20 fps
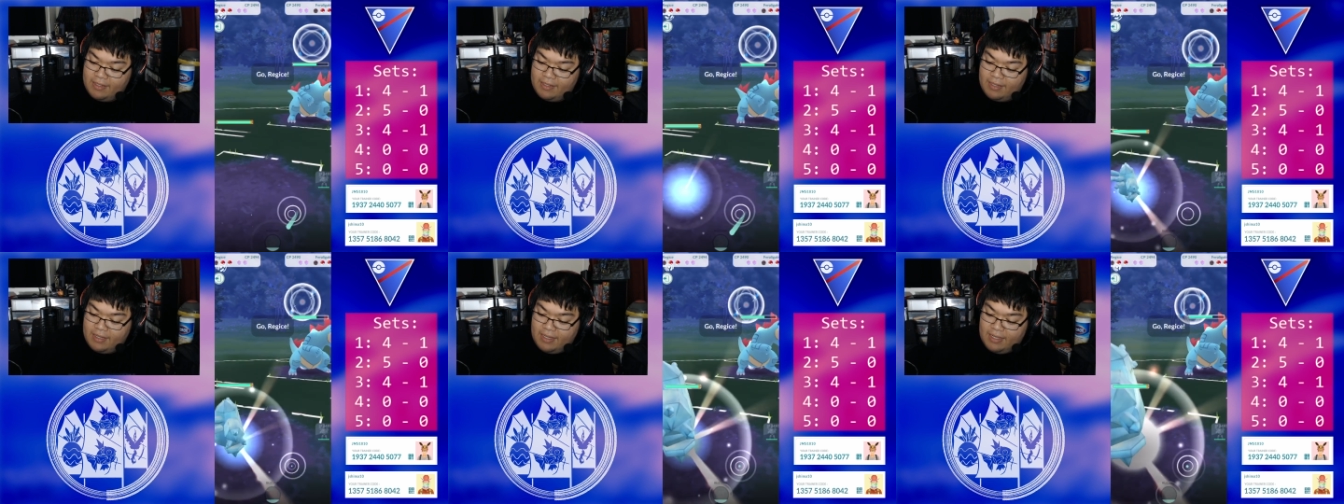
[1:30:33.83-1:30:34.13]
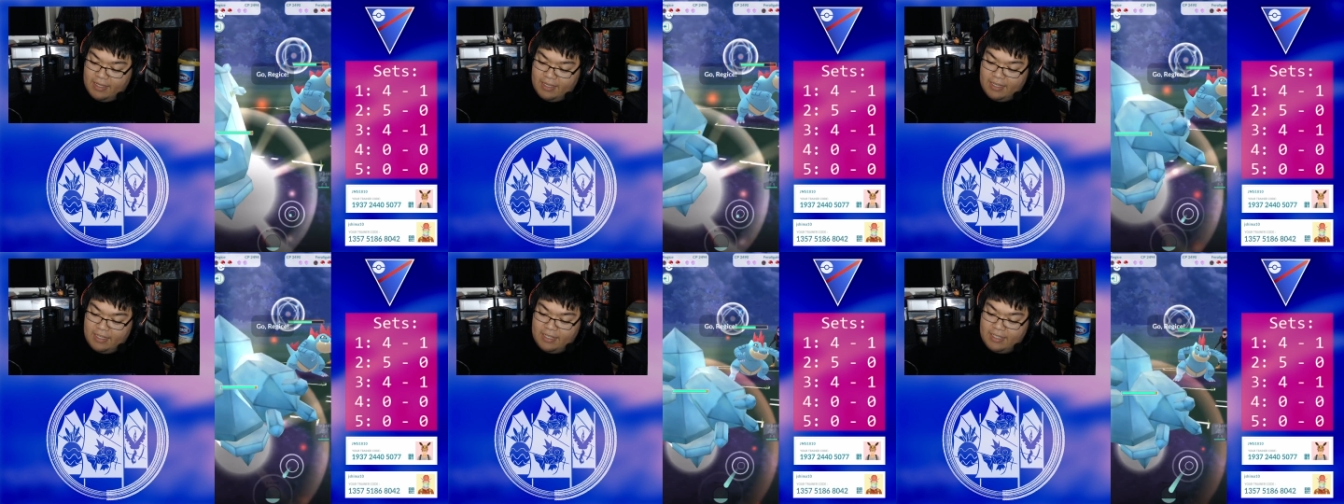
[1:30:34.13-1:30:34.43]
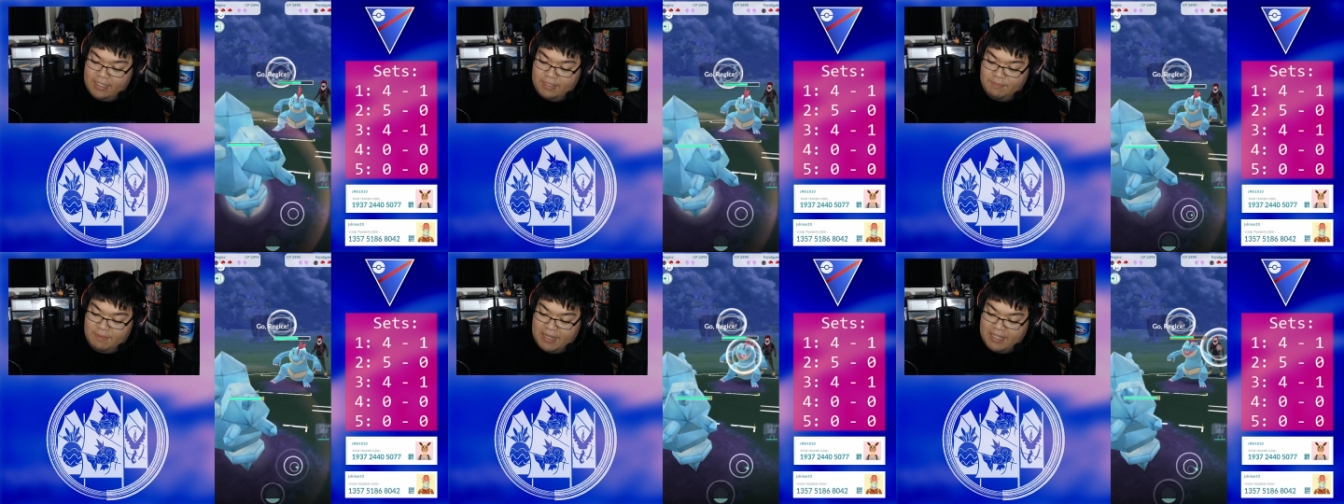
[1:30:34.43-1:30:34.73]

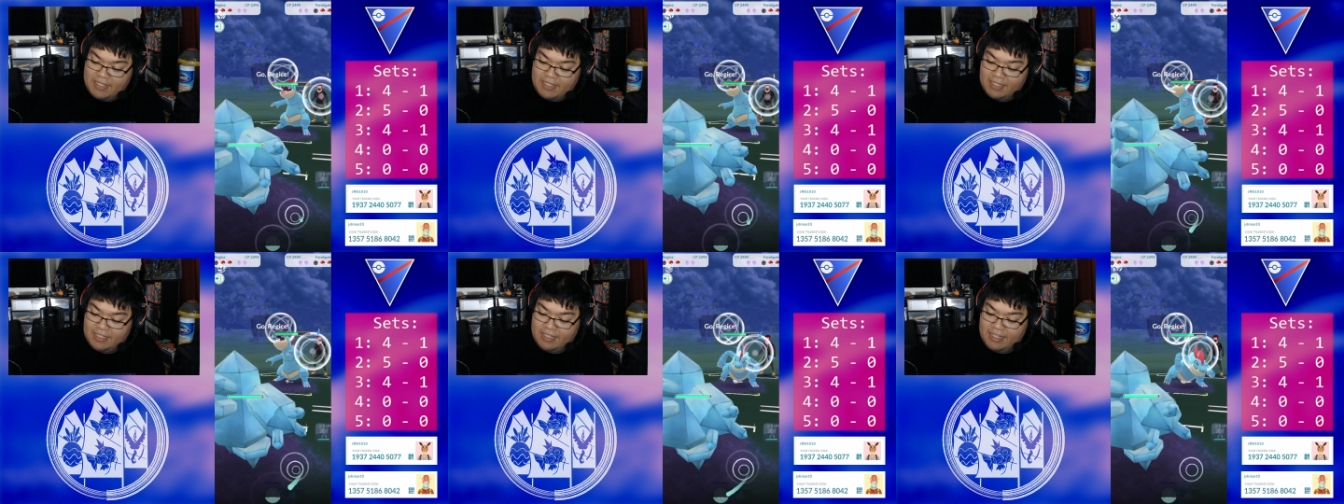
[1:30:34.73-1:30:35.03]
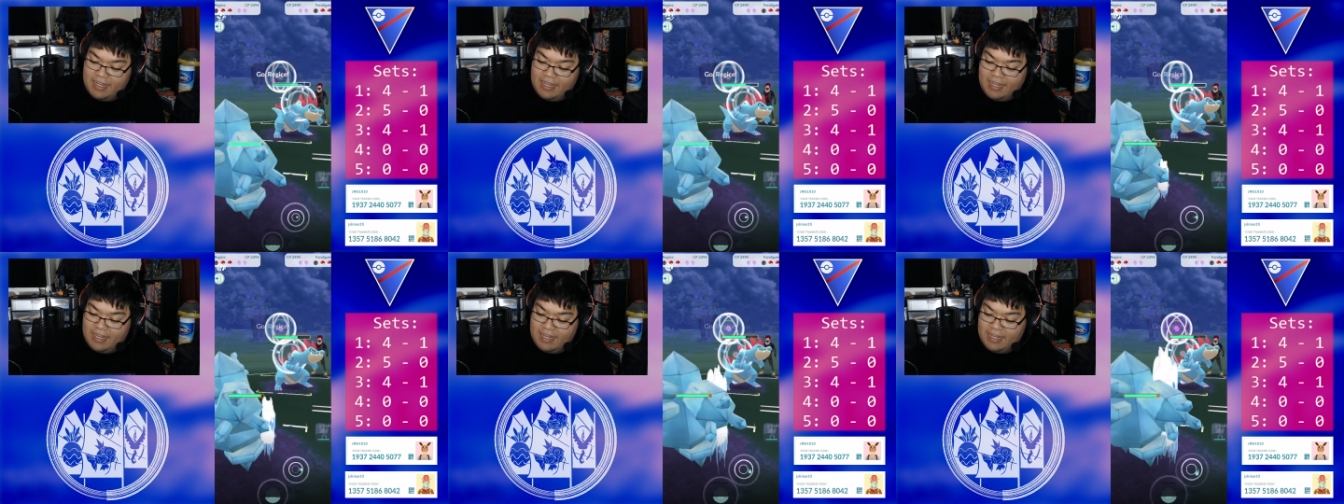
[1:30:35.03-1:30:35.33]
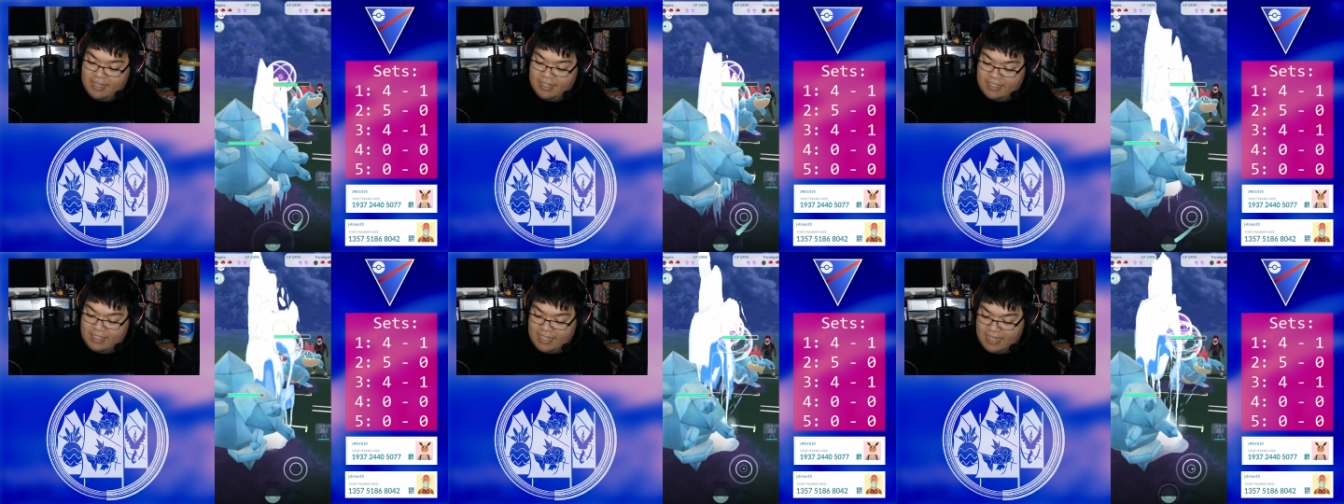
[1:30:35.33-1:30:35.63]
it's
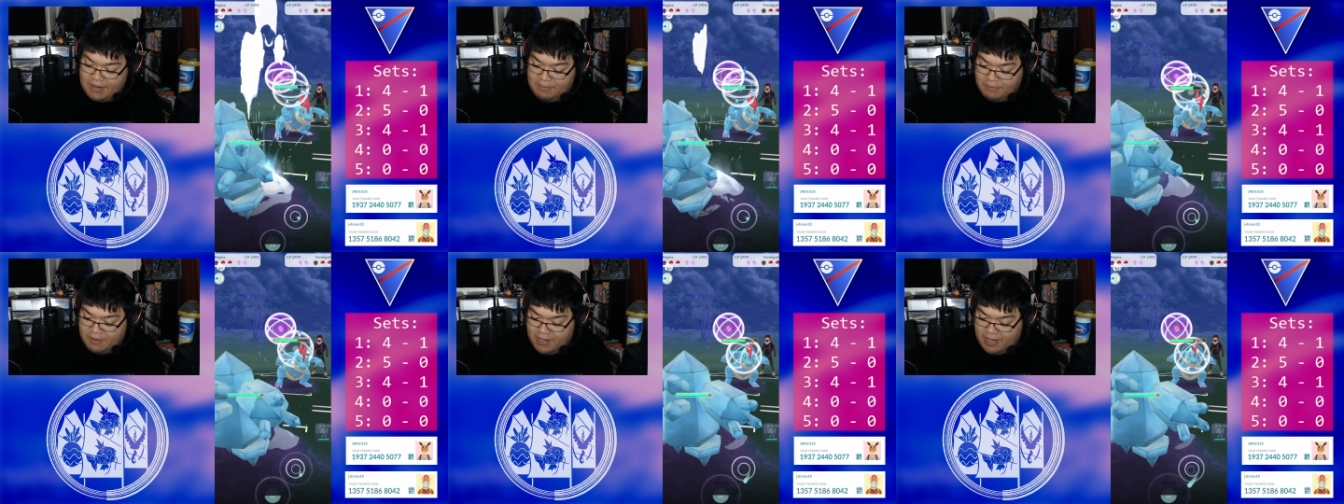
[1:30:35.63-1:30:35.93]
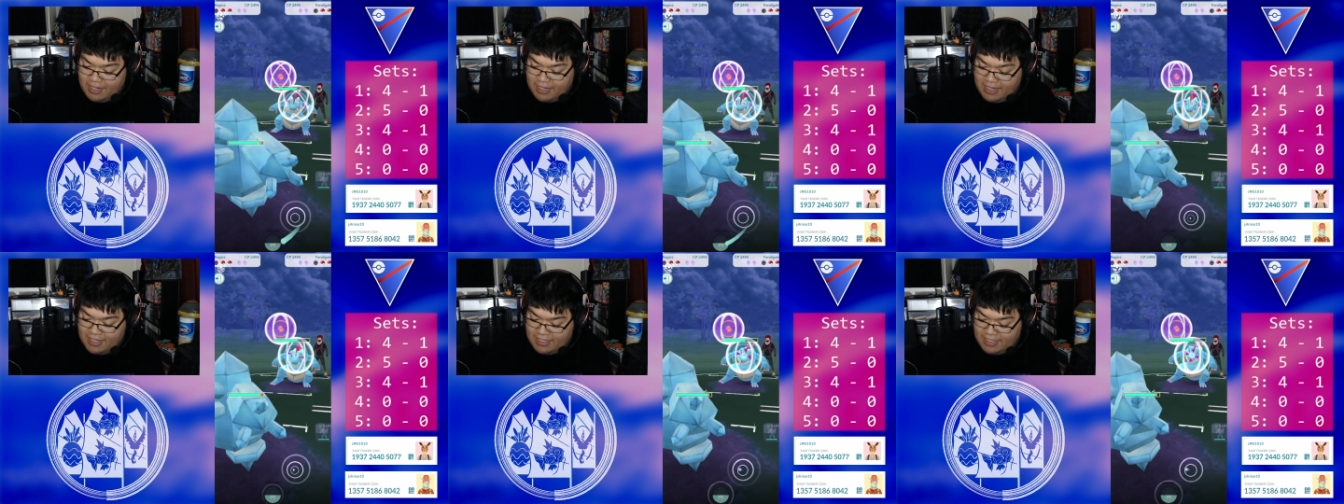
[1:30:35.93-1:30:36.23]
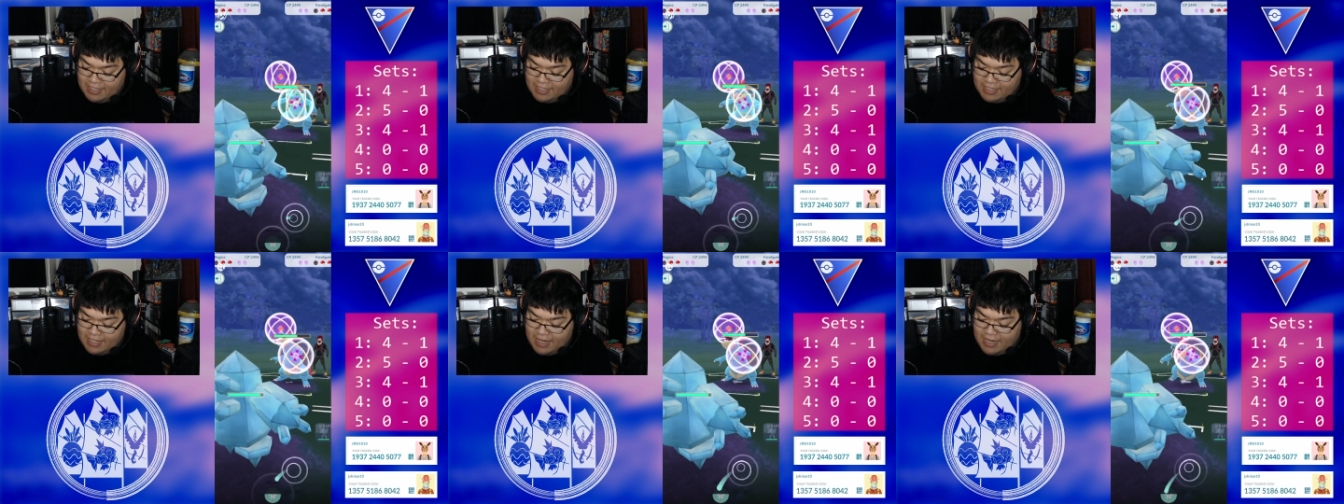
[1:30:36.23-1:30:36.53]
basically Team Rocket
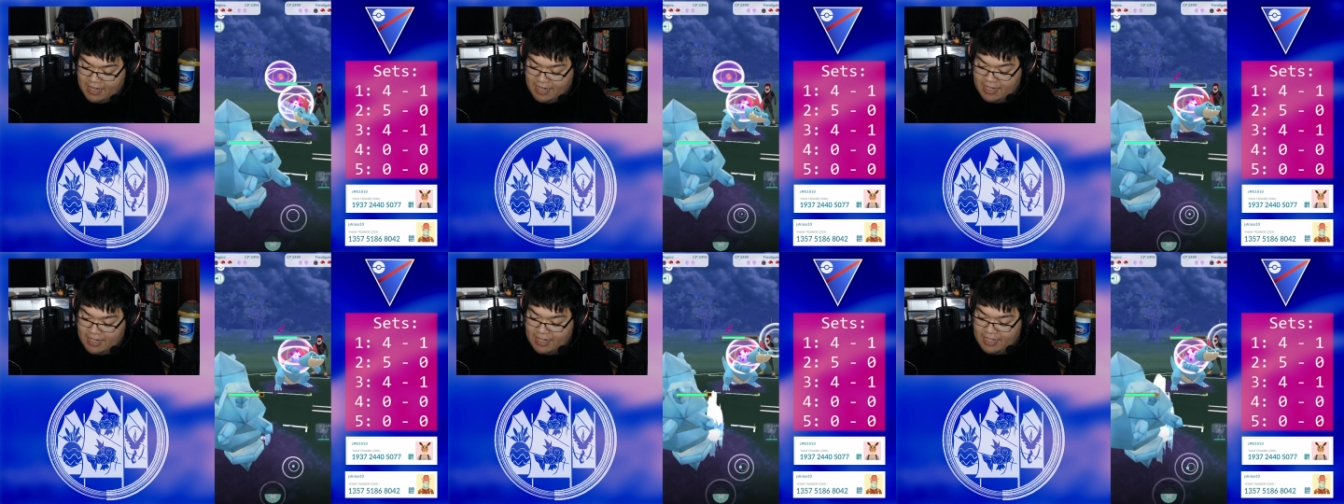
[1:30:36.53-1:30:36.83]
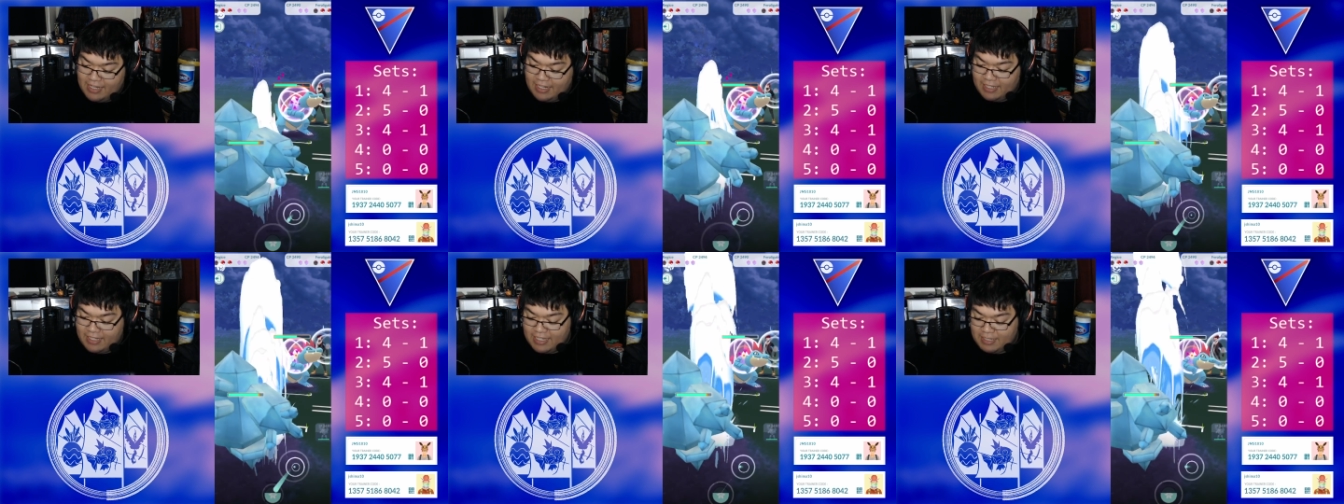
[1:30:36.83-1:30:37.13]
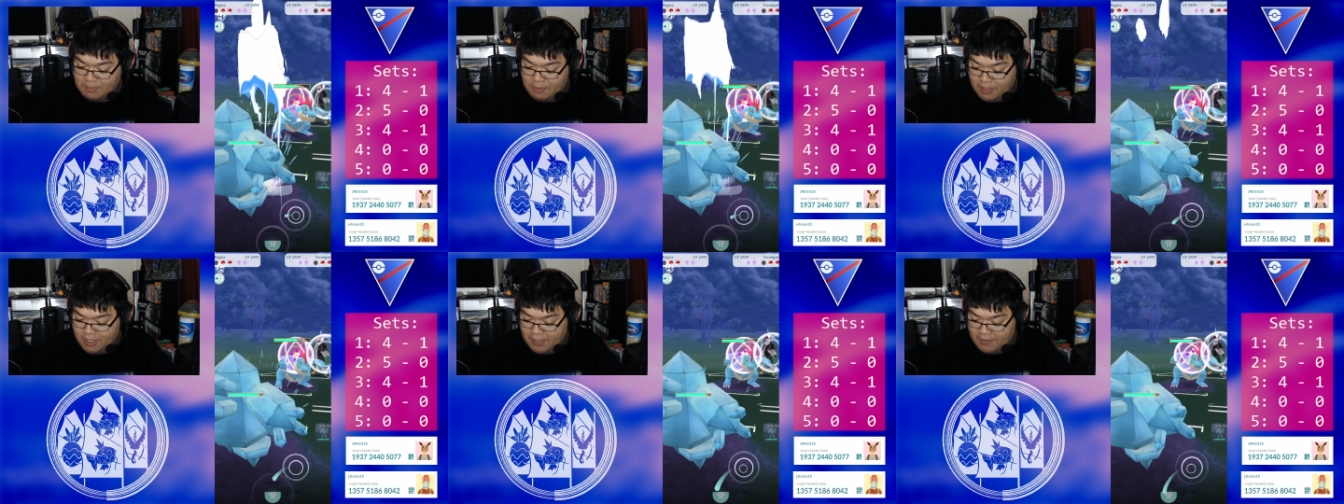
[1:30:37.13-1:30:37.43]
decided this
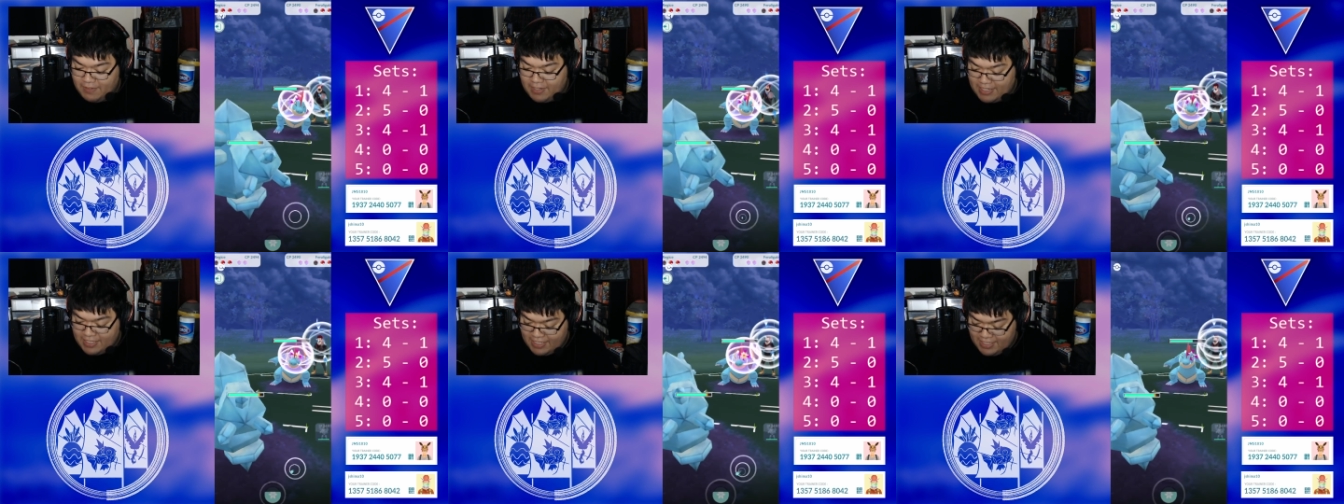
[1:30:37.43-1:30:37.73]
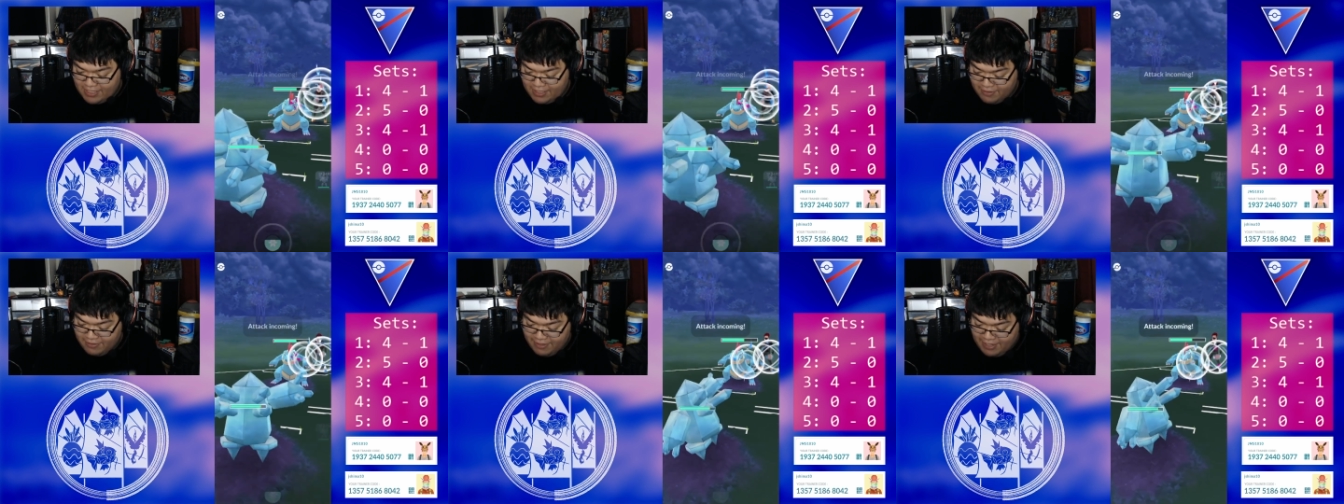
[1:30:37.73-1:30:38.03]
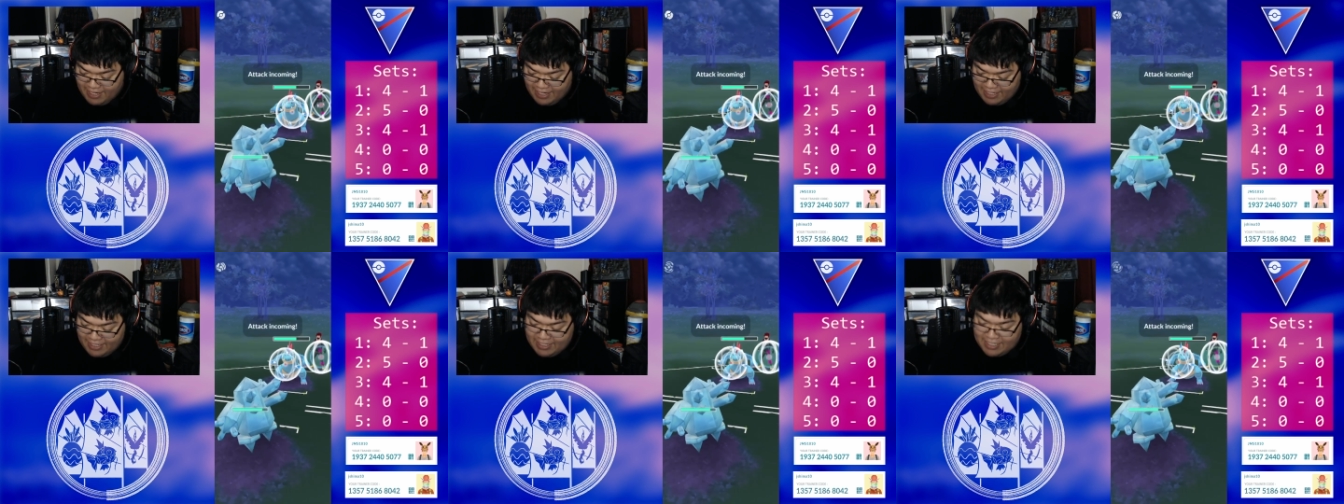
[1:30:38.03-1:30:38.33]
Pokemon's too weak,